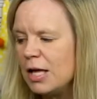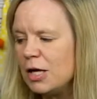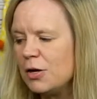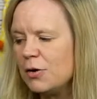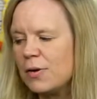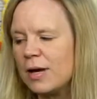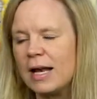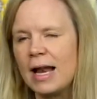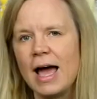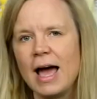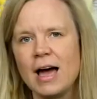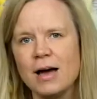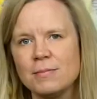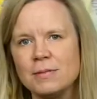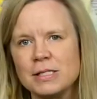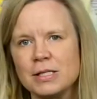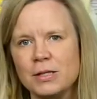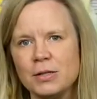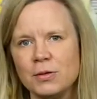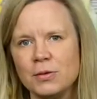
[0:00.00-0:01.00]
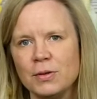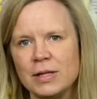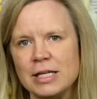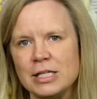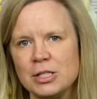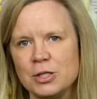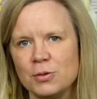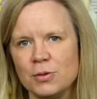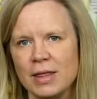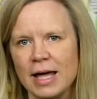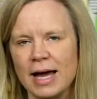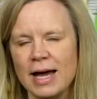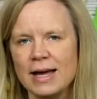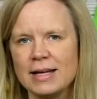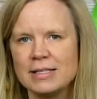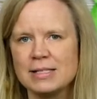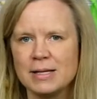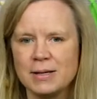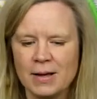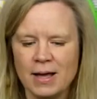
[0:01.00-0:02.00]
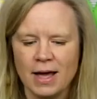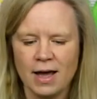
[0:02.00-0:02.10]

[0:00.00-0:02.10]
you can absolutely do that.